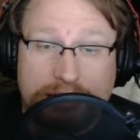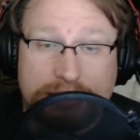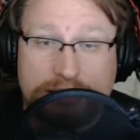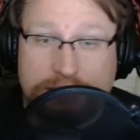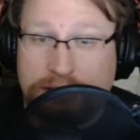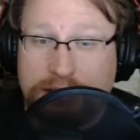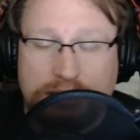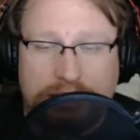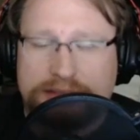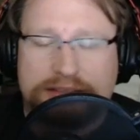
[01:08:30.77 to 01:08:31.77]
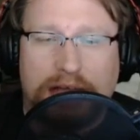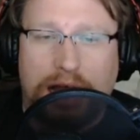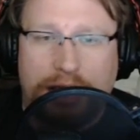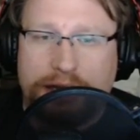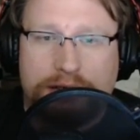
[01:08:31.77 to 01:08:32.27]
And it's
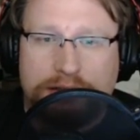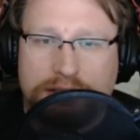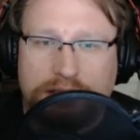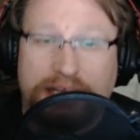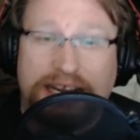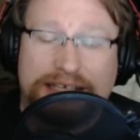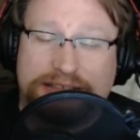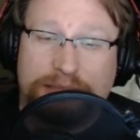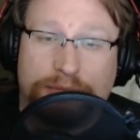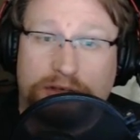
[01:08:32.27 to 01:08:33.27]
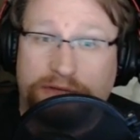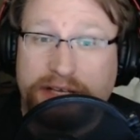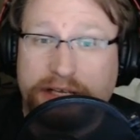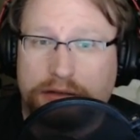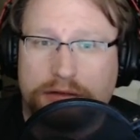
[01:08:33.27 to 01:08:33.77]
not. It has
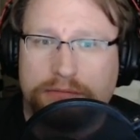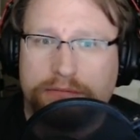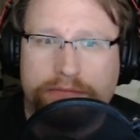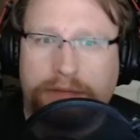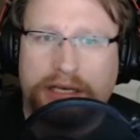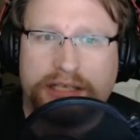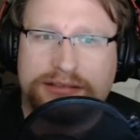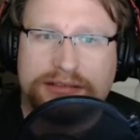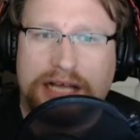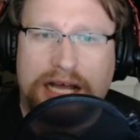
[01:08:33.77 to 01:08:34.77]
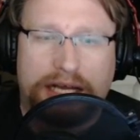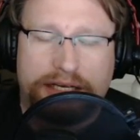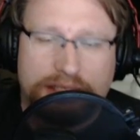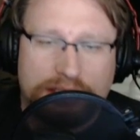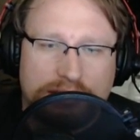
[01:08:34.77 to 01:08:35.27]
similar feel, but it's
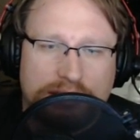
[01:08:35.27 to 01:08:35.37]
not.